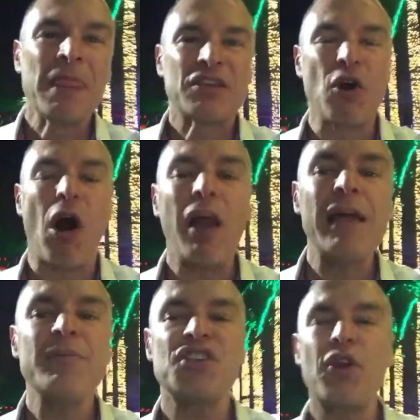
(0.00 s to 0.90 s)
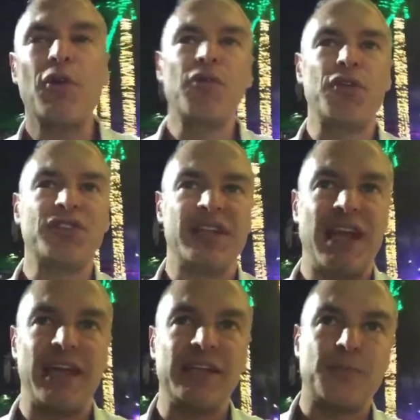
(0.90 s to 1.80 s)
So all I'm sharing with you
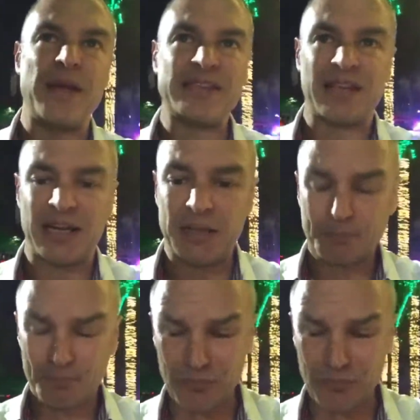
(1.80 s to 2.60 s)
today is basically